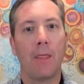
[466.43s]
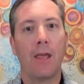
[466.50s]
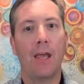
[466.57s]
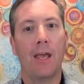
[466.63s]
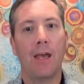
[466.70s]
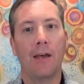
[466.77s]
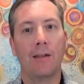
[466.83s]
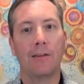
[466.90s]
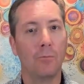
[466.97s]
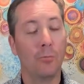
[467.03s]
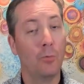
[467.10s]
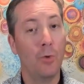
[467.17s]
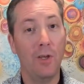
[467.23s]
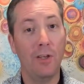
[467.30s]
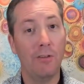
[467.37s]
And
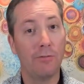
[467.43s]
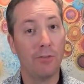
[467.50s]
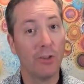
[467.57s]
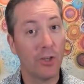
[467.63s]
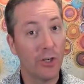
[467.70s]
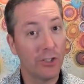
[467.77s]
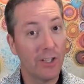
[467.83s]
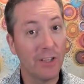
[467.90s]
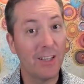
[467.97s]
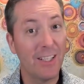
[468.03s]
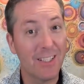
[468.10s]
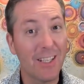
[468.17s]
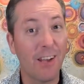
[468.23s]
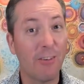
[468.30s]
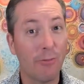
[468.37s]
we've learned that
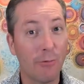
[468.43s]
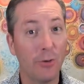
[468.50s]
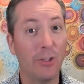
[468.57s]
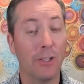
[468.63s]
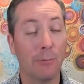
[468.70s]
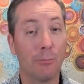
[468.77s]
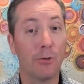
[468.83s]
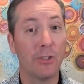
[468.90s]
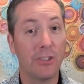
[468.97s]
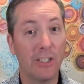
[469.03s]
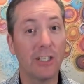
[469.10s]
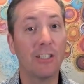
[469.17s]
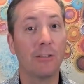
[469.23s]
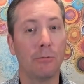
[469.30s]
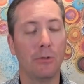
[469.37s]
these have really
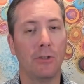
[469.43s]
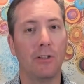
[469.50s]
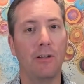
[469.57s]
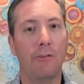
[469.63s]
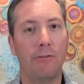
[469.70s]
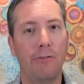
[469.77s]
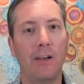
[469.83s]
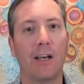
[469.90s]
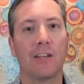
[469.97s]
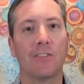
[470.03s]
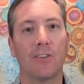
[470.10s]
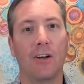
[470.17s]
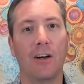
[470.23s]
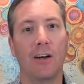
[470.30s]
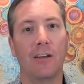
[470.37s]
predictable effects
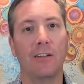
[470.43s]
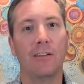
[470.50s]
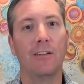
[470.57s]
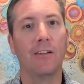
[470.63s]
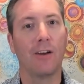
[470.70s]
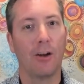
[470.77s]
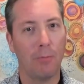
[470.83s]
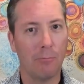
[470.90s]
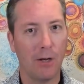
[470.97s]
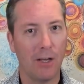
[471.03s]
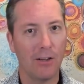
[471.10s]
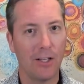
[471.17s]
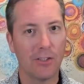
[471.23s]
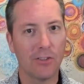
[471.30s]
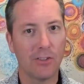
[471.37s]
on our
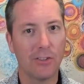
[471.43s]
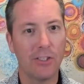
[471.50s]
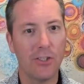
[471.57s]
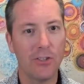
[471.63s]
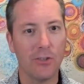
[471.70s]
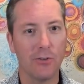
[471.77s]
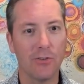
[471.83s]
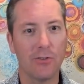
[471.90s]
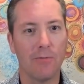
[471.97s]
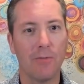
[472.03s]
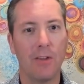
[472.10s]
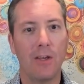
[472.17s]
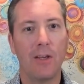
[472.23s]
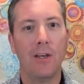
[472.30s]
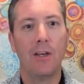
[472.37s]
biological tissues.
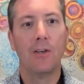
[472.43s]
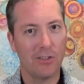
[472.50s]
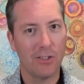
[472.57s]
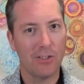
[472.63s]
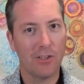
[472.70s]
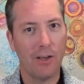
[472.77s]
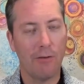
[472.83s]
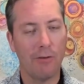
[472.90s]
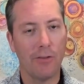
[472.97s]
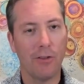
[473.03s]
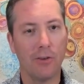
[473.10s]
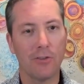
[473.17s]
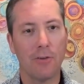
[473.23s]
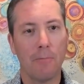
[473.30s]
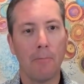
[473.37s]
Let's cover
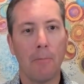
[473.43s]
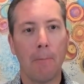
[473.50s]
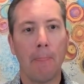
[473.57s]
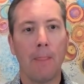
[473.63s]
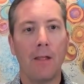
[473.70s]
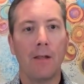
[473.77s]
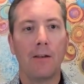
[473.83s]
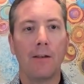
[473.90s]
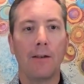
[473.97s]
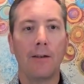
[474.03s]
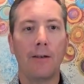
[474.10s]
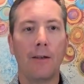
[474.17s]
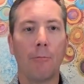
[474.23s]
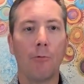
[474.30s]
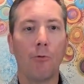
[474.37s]
those.
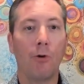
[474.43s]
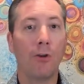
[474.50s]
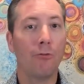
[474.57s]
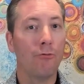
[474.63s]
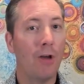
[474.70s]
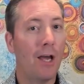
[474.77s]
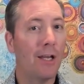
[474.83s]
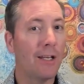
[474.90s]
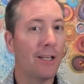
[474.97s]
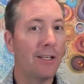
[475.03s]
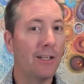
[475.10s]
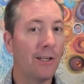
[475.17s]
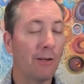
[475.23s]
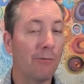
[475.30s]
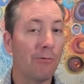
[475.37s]
Number one, red and
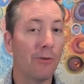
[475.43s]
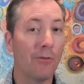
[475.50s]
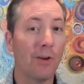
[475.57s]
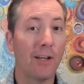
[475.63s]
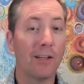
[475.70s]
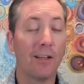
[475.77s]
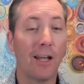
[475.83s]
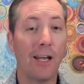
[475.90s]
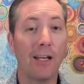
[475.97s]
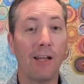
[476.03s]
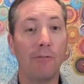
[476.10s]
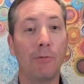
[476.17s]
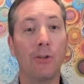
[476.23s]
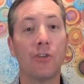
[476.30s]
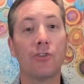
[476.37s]
near-infrared light have
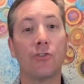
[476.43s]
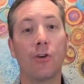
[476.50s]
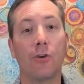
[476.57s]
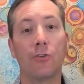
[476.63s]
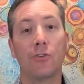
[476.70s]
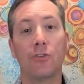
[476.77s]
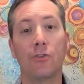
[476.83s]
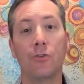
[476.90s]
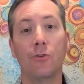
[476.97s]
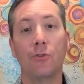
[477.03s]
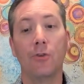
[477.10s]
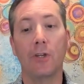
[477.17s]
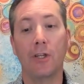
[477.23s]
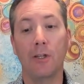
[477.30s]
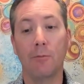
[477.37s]
been shown
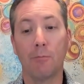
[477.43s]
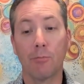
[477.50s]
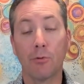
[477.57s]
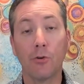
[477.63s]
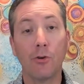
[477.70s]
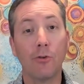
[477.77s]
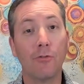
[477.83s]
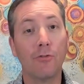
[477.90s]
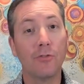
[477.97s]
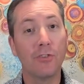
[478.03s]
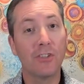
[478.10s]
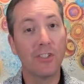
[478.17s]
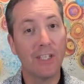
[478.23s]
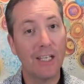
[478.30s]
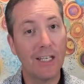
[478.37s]
to improve
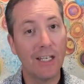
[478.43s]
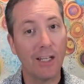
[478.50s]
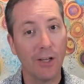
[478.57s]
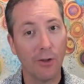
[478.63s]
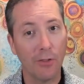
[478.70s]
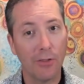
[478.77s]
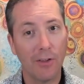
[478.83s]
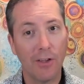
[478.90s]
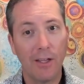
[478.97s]
skin health.